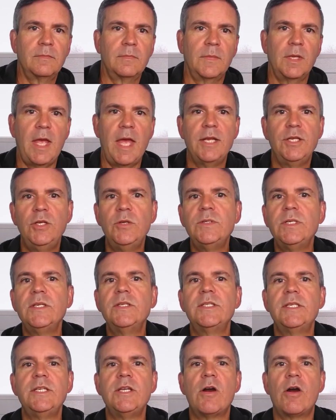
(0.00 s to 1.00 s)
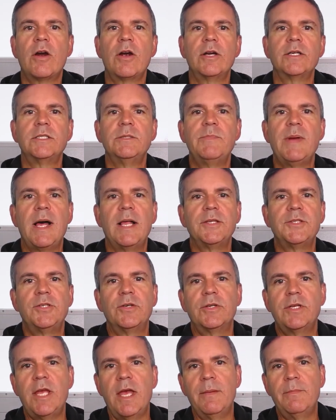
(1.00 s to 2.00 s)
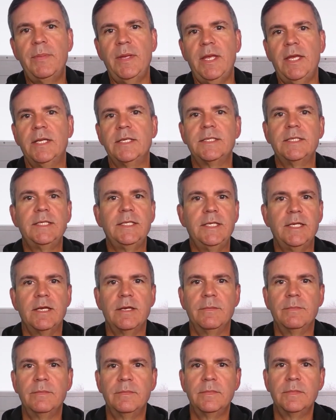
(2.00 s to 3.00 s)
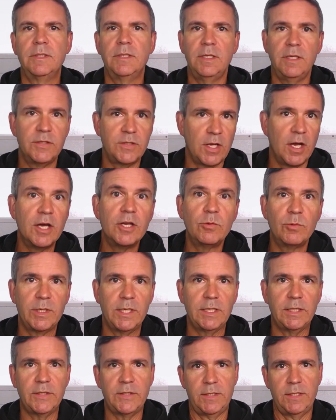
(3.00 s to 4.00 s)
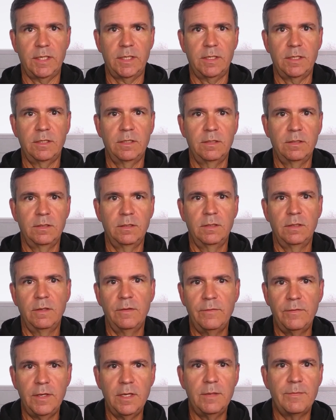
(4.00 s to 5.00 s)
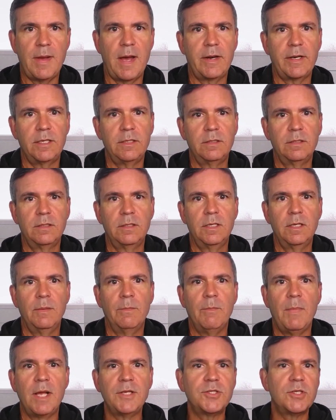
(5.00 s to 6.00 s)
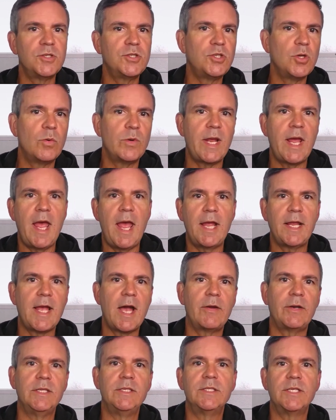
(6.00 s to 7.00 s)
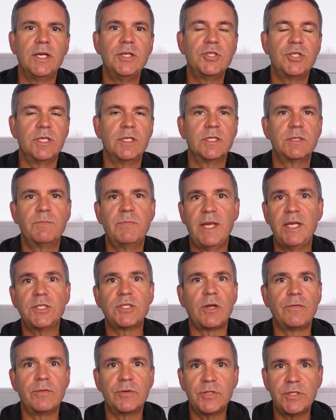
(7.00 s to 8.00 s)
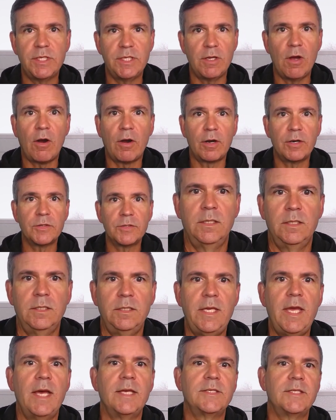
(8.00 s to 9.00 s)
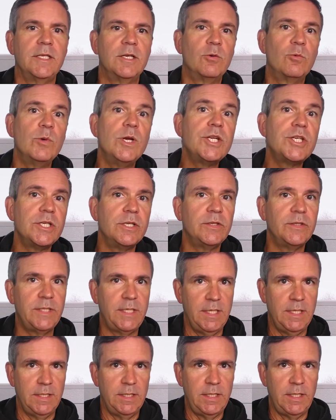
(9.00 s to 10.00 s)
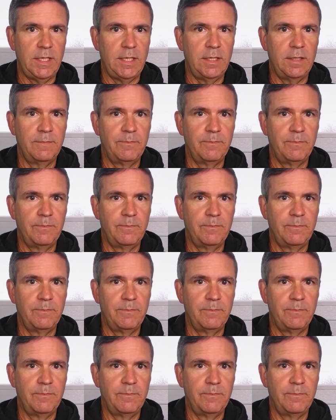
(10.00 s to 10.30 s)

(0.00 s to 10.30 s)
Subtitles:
And using CR to balance your campaign as a DM is unrealistic. Think about it. Monsters don't hang out in dungeons based on their CRs. Yes, in original D&D,